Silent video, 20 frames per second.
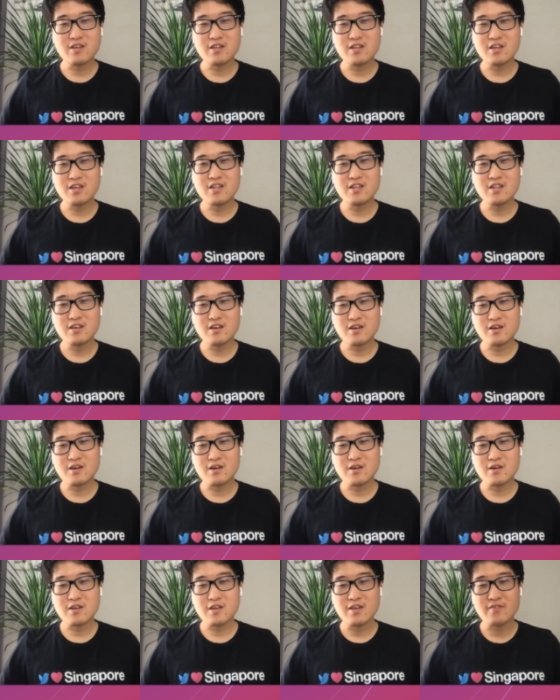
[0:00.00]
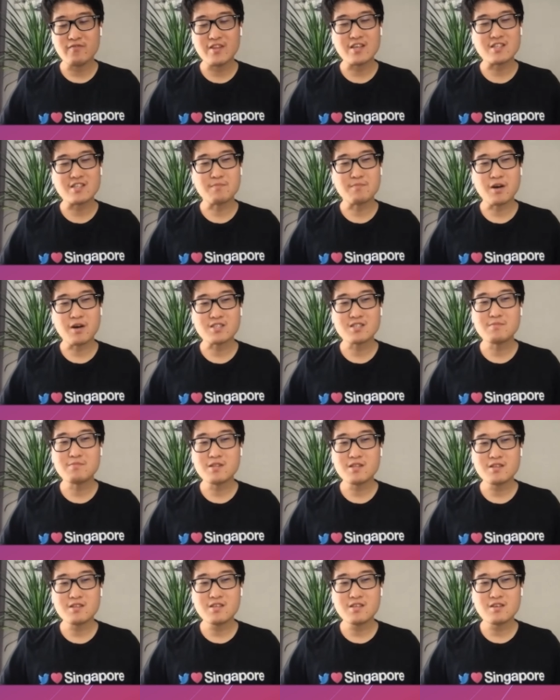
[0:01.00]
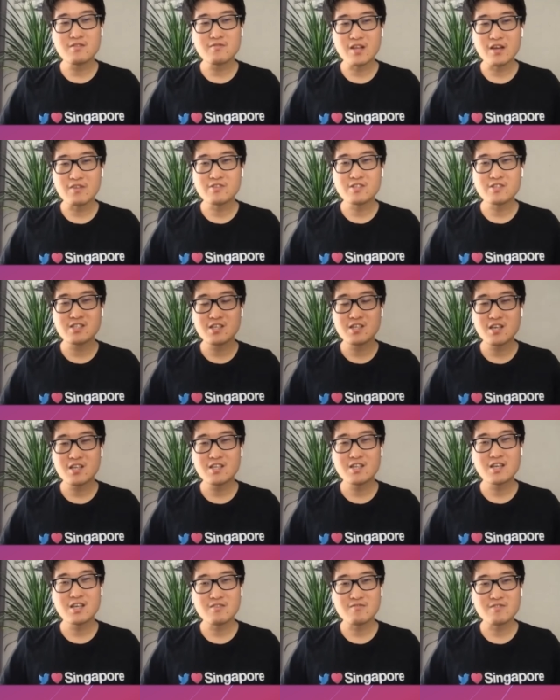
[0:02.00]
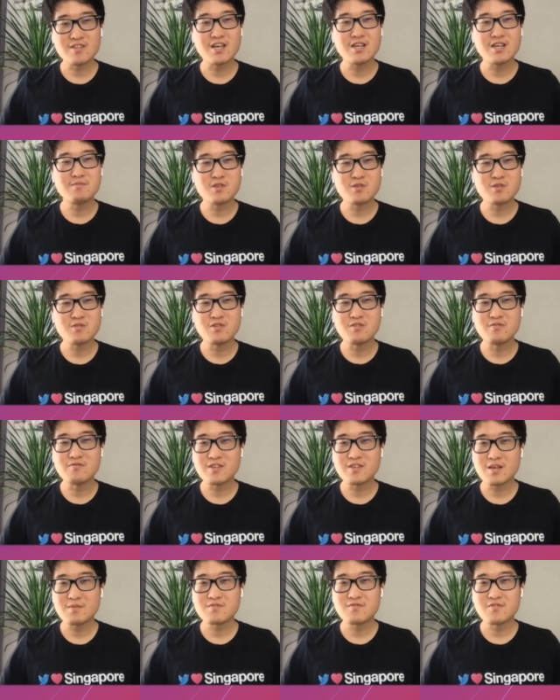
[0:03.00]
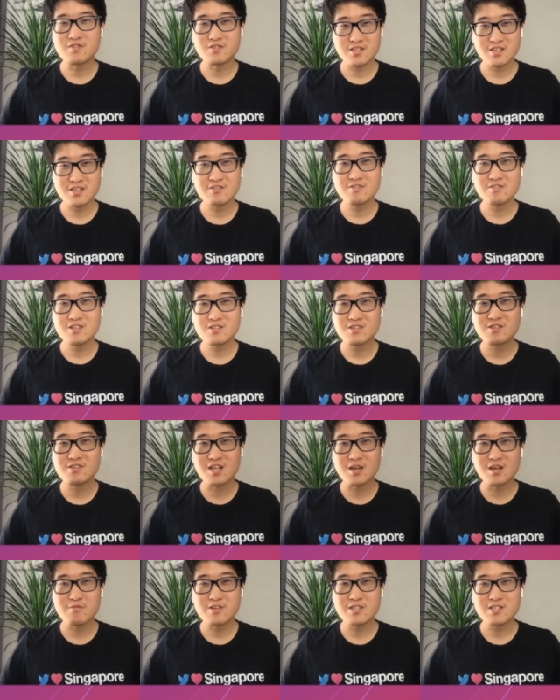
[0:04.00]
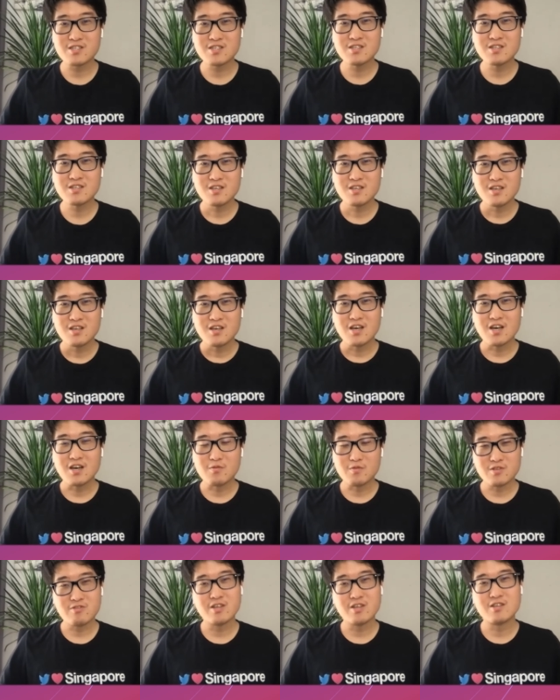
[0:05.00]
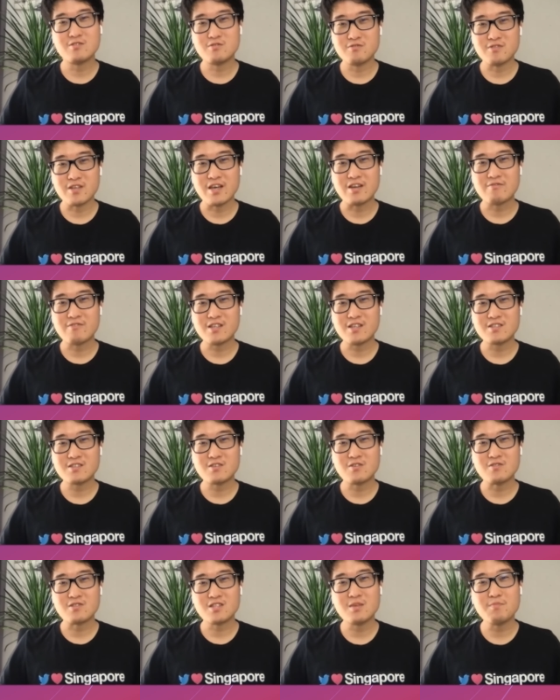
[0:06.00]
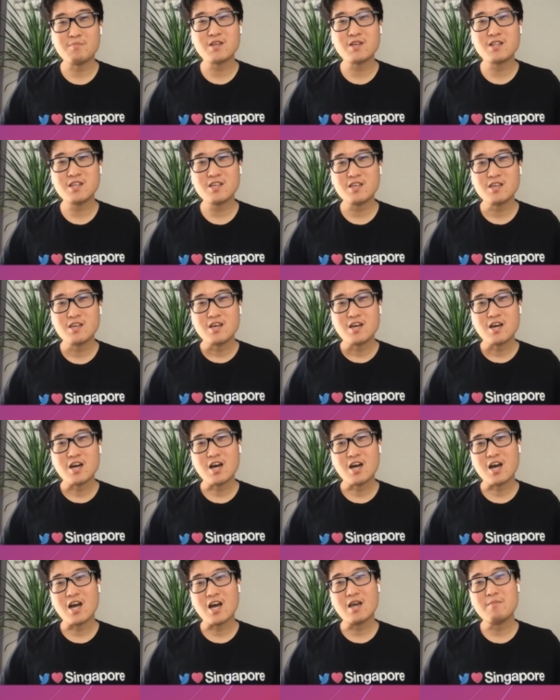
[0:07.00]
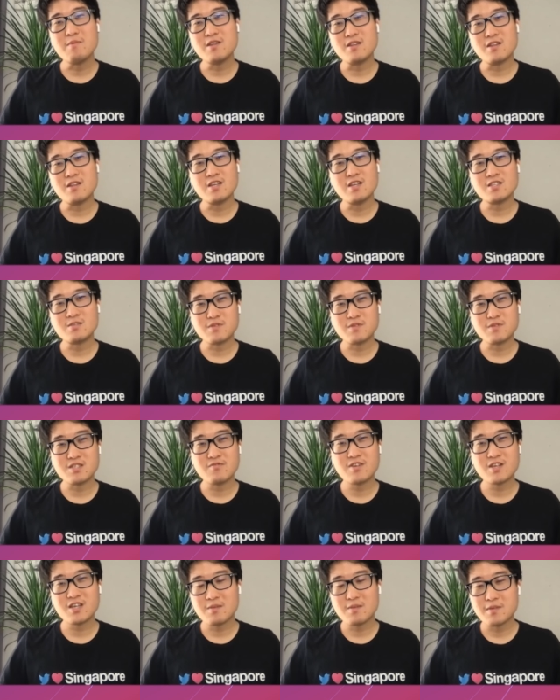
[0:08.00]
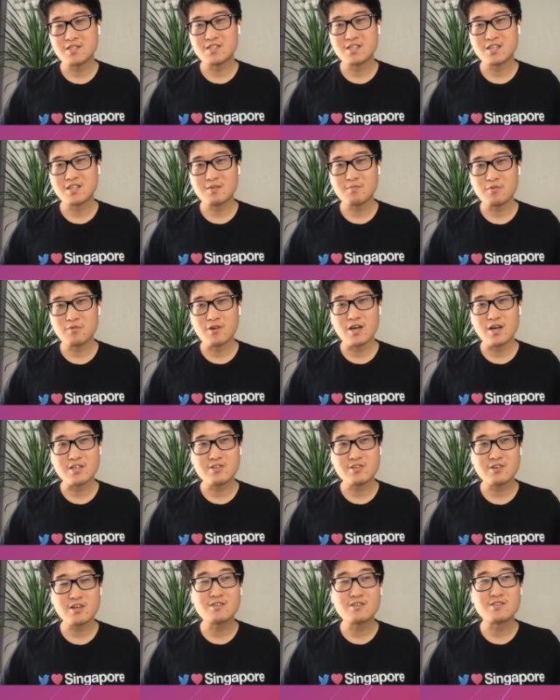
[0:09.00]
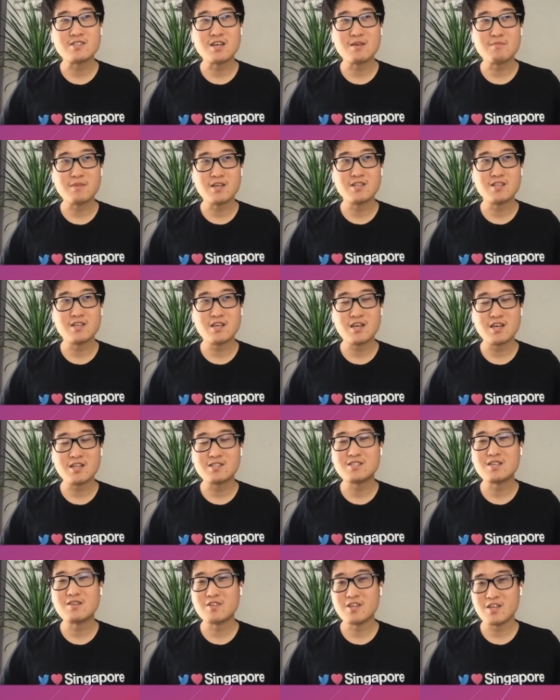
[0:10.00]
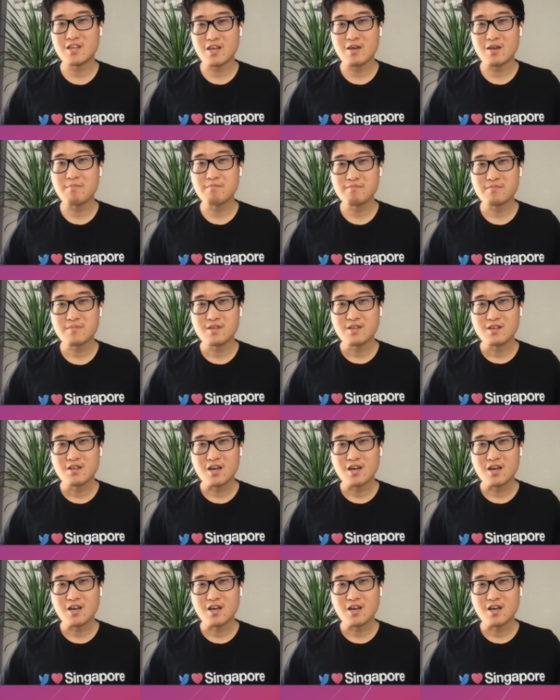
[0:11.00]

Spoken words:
if there's a possibility of leveraging any kind of time zone overlaps for synchronous collaboration, we try to do that, right? So typically, I'm in Asia Pacific, I'm in Singapore. I try to start my day at 7 a.m.